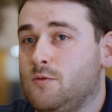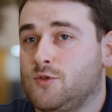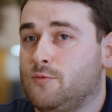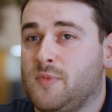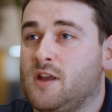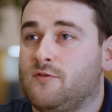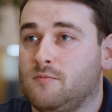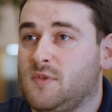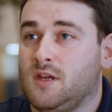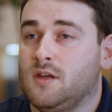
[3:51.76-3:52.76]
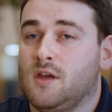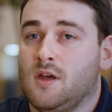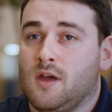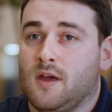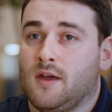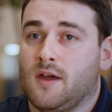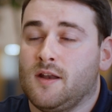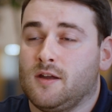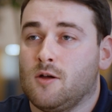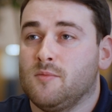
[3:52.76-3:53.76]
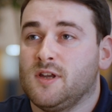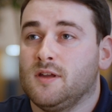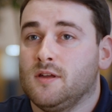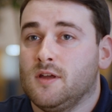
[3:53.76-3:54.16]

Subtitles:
will benefit me and the company.